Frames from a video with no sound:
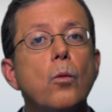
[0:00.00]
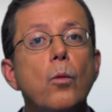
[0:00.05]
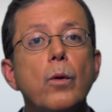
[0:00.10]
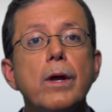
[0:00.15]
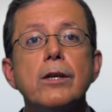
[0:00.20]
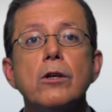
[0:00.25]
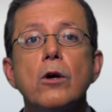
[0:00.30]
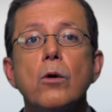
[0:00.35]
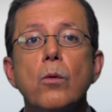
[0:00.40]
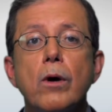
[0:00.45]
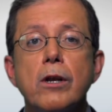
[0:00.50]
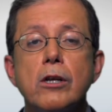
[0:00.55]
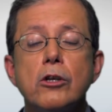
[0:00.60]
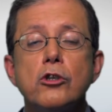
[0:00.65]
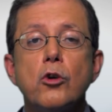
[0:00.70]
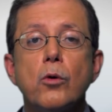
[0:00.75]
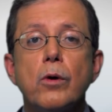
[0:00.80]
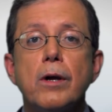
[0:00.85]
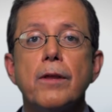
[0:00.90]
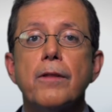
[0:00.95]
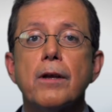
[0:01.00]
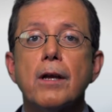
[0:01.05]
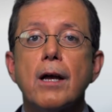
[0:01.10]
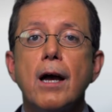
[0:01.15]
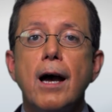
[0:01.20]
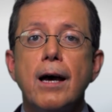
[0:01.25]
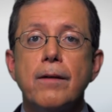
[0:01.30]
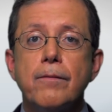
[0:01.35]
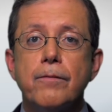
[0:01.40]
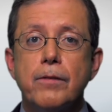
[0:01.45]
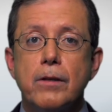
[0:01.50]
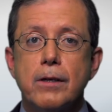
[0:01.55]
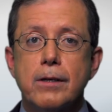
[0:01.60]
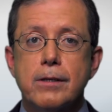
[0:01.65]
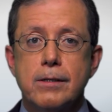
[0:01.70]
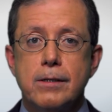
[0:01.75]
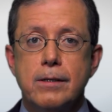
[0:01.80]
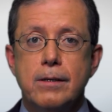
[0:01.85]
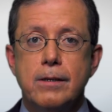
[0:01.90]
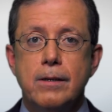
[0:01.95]
We don't want to join the
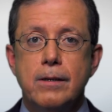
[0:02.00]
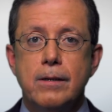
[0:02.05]
conflict.